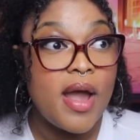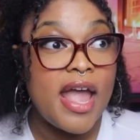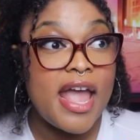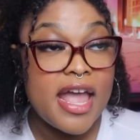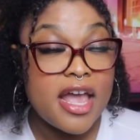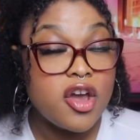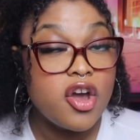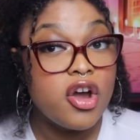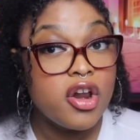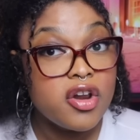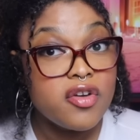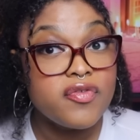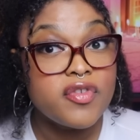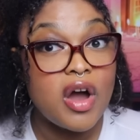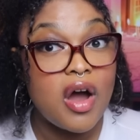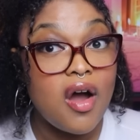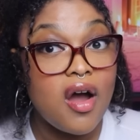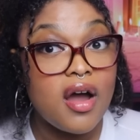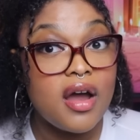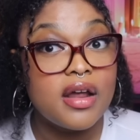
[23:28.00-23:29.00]
it could have
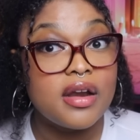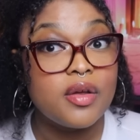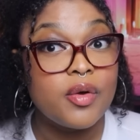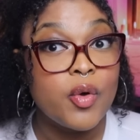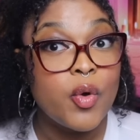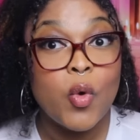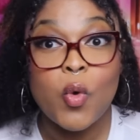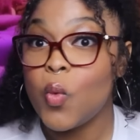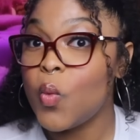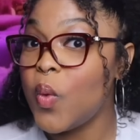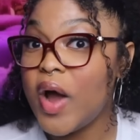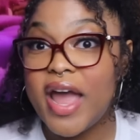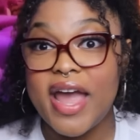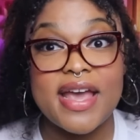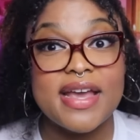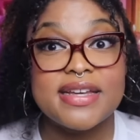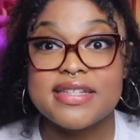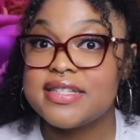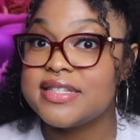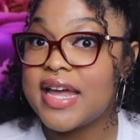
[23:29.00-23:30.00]
gone
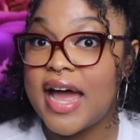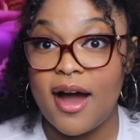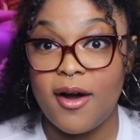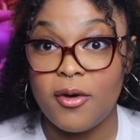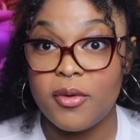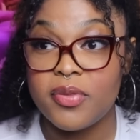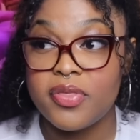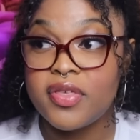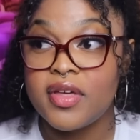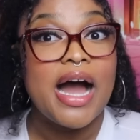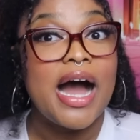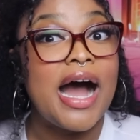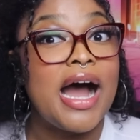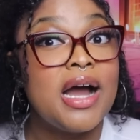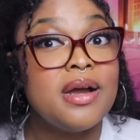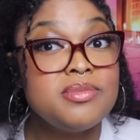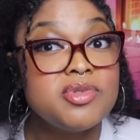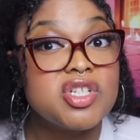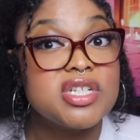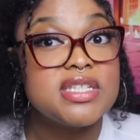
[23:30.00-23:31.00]
way south.
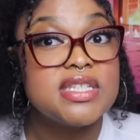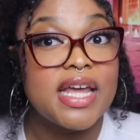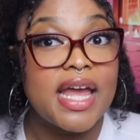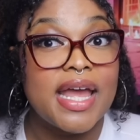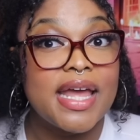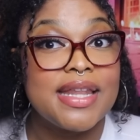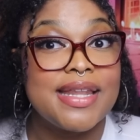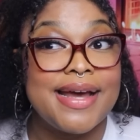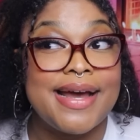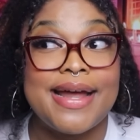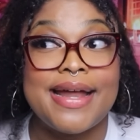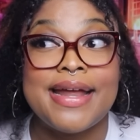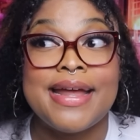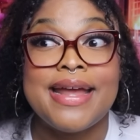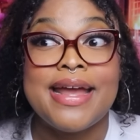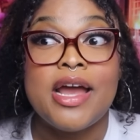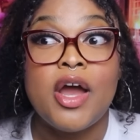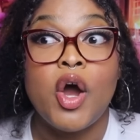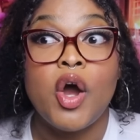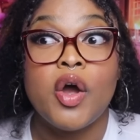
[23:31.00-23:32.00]
I'm just saying that
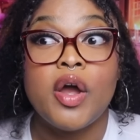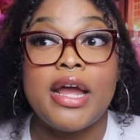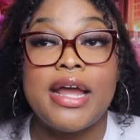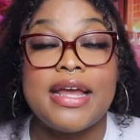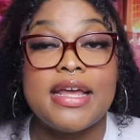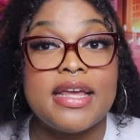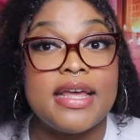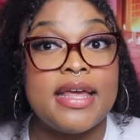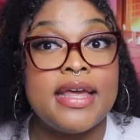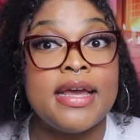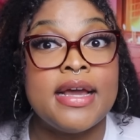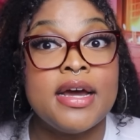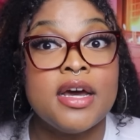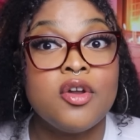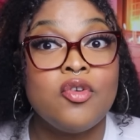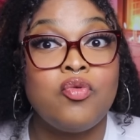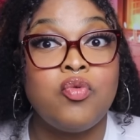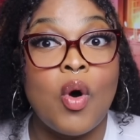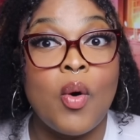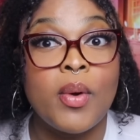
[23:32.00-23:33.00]
he could
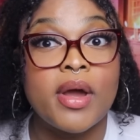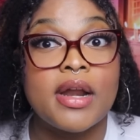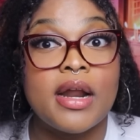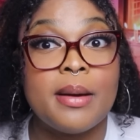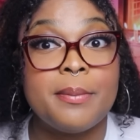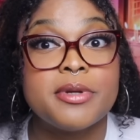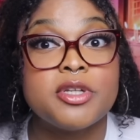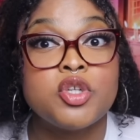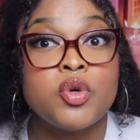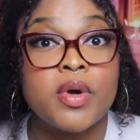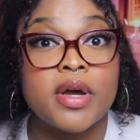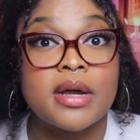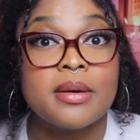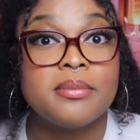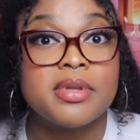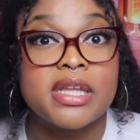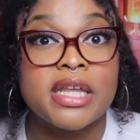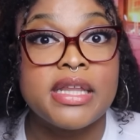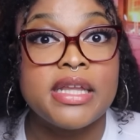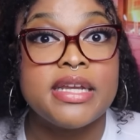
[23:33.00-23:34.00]
have woken up to a
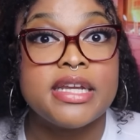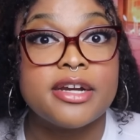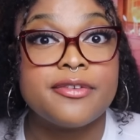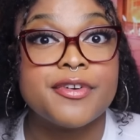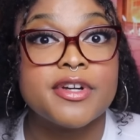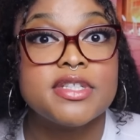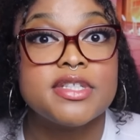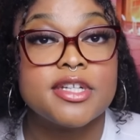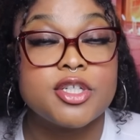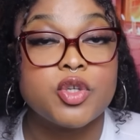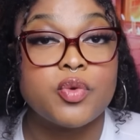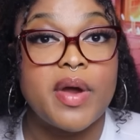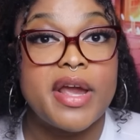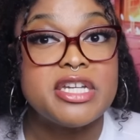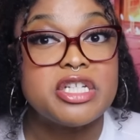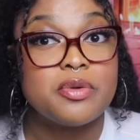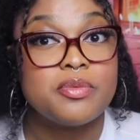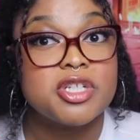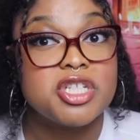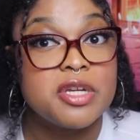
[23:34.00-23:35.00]
completely different
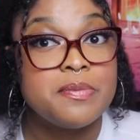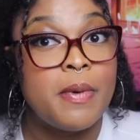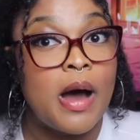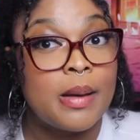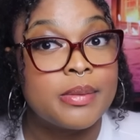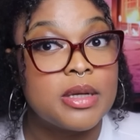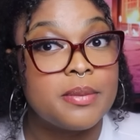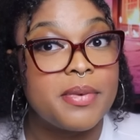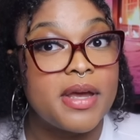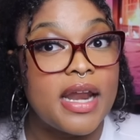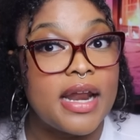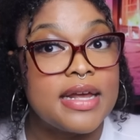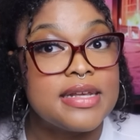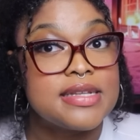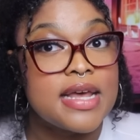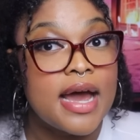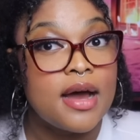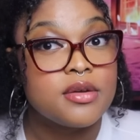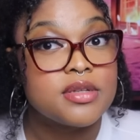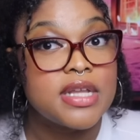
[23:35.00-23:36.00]
situation when she popped up at
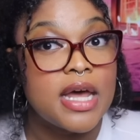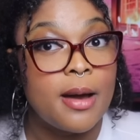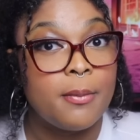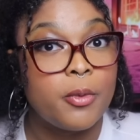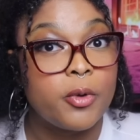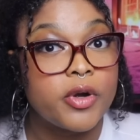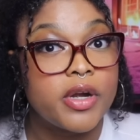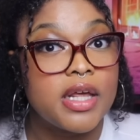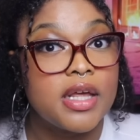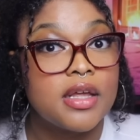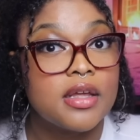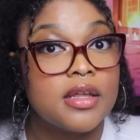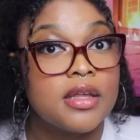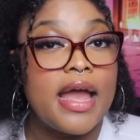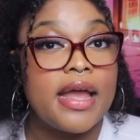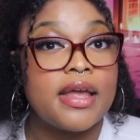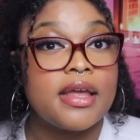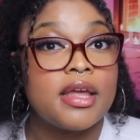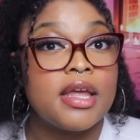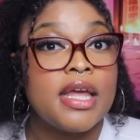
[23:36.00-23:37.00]
his house that morning.
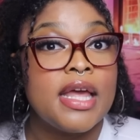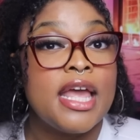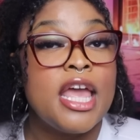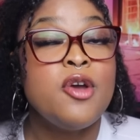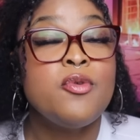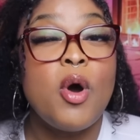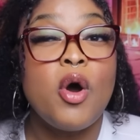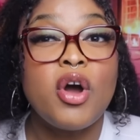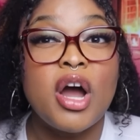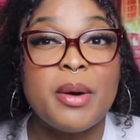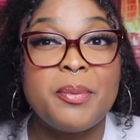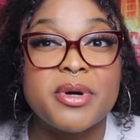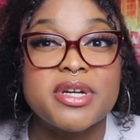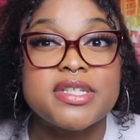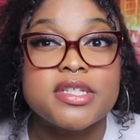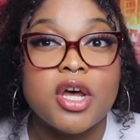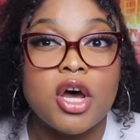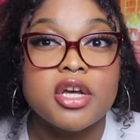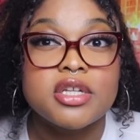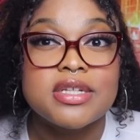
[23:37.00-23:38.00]
Like, he woke up with
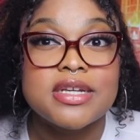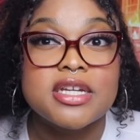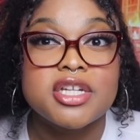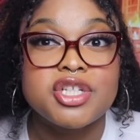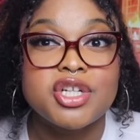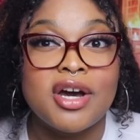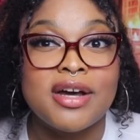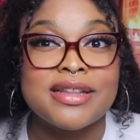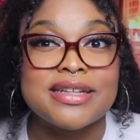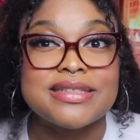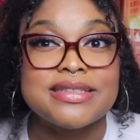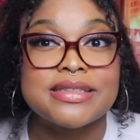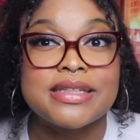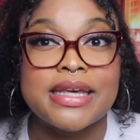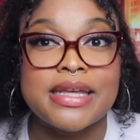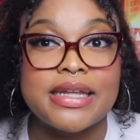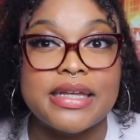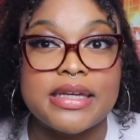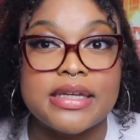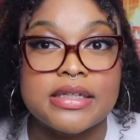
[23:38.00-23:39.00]
sausage on the
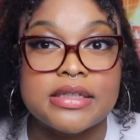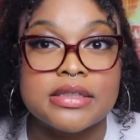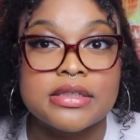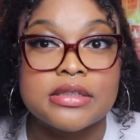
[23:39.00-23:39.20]
skillet.